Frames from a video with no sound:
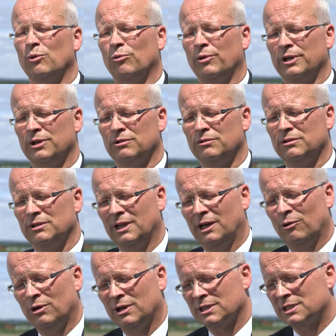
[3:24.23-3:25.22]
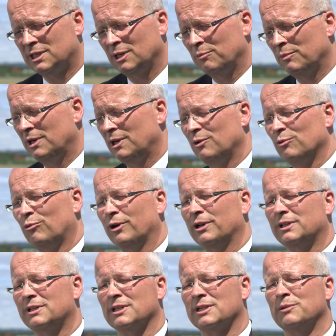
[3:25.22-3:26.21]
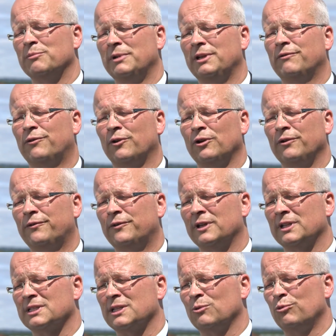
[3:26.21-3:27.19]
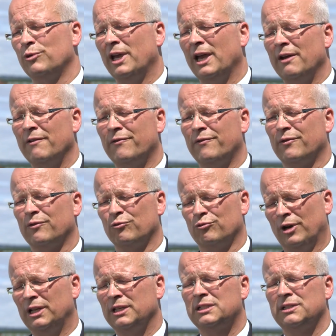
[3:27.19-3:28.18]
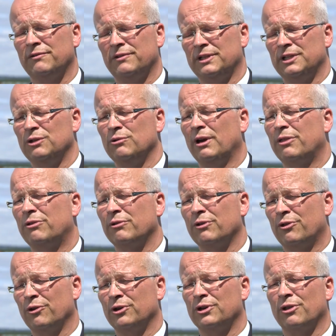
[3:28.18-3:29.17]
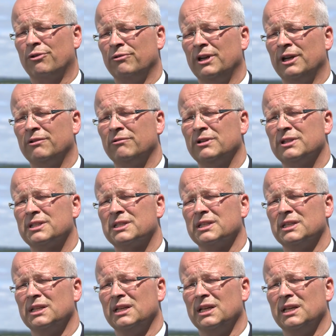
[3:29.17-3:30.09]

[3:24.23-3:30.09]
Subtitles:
When you're now asking me what does it mean for Lufthansa, we have relatively new A330-300s.